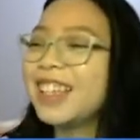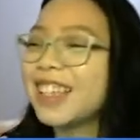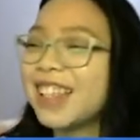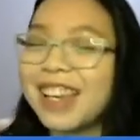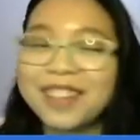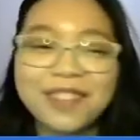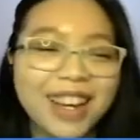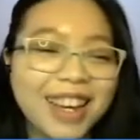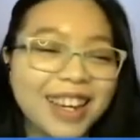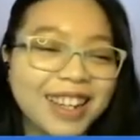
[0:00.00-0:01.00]
This is like
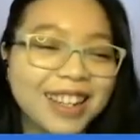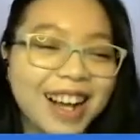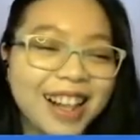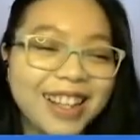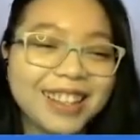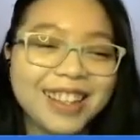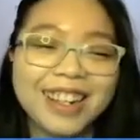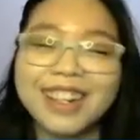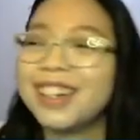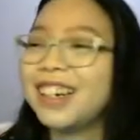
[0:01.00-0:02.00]
my
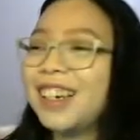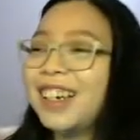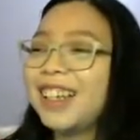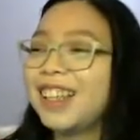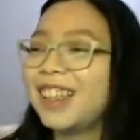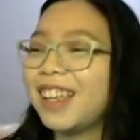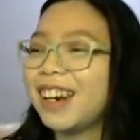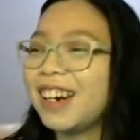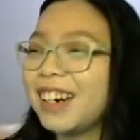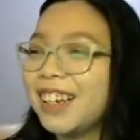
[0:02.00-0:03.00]
calendar
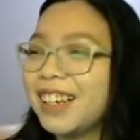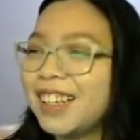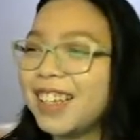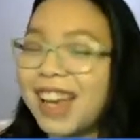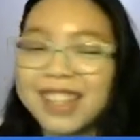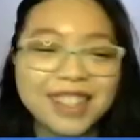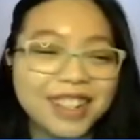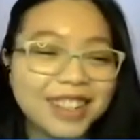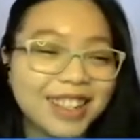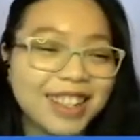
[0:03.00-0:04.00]
there. I
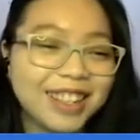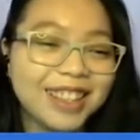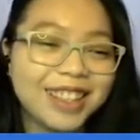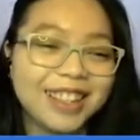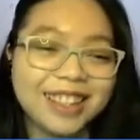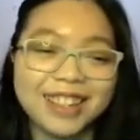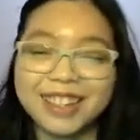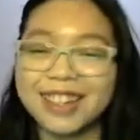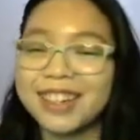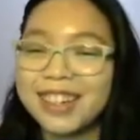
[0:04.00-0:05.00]
started
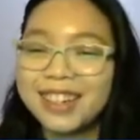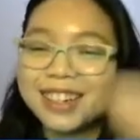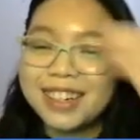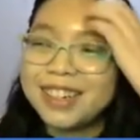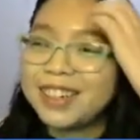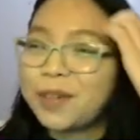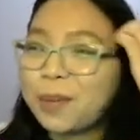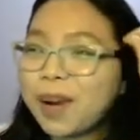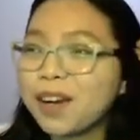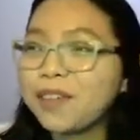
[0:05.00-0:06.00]

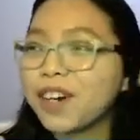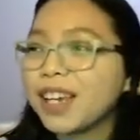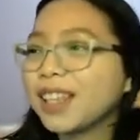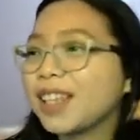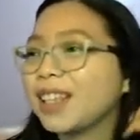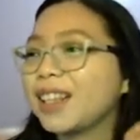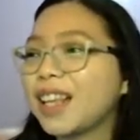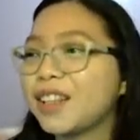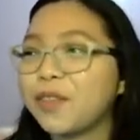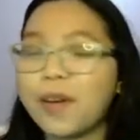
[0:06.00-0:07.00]
preparing for it
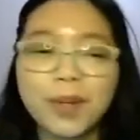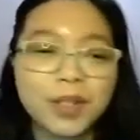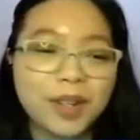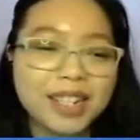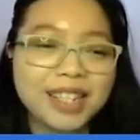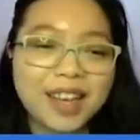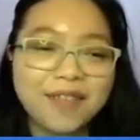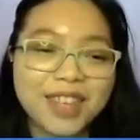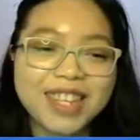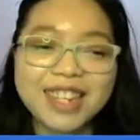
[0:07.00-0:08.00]
in November
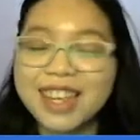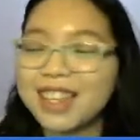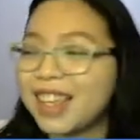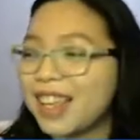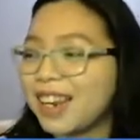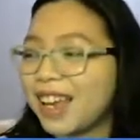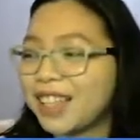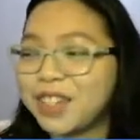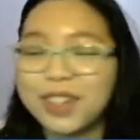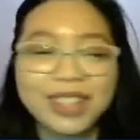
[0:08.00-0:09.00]
27, and then
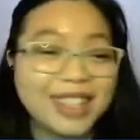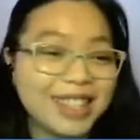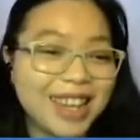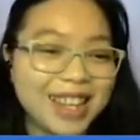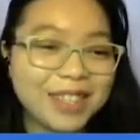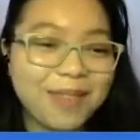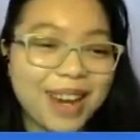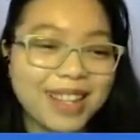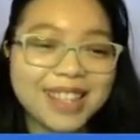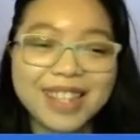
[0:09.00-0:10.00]
I took the test
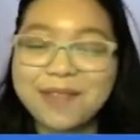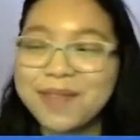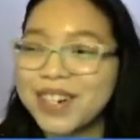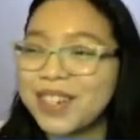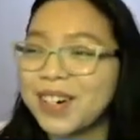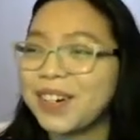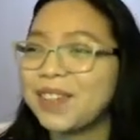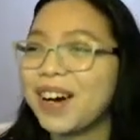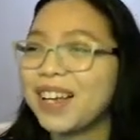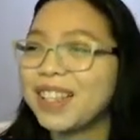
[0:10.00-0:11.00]
by December
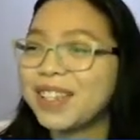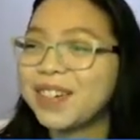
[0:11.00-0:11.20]
31.